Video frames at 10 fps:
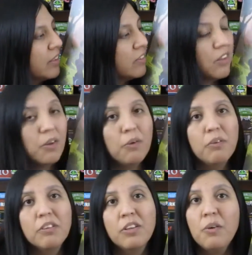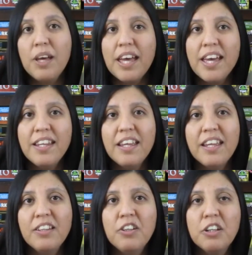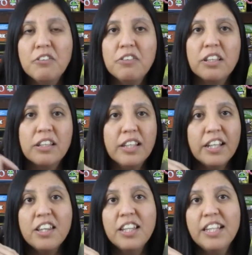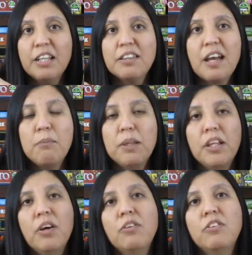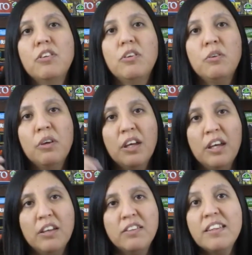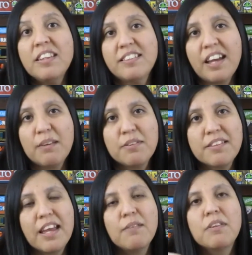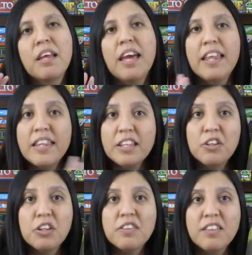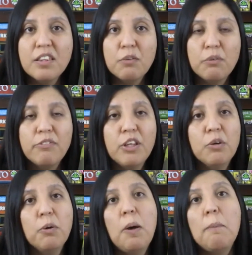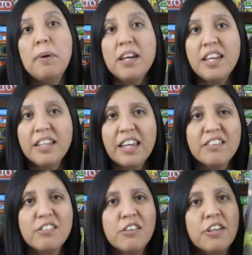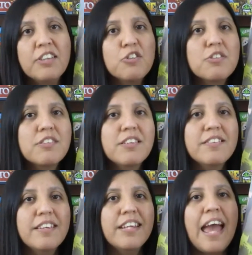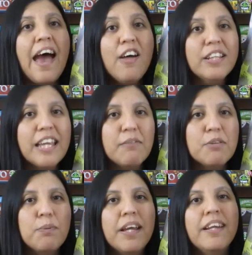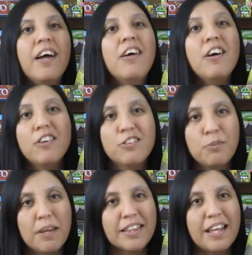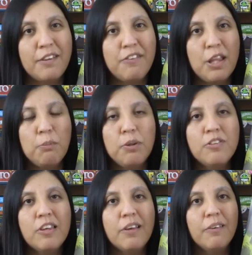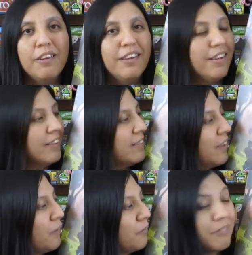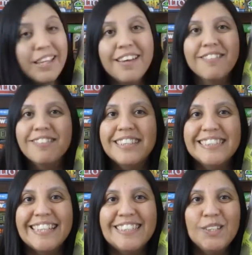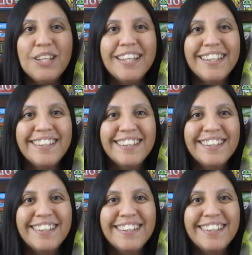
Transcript: So go ahead and you could click on the link down below to see the timestamps, and then you could see the review. But in case you're interested in seeing how the game is played, I'll also make that available too. So yeah, let's get to it.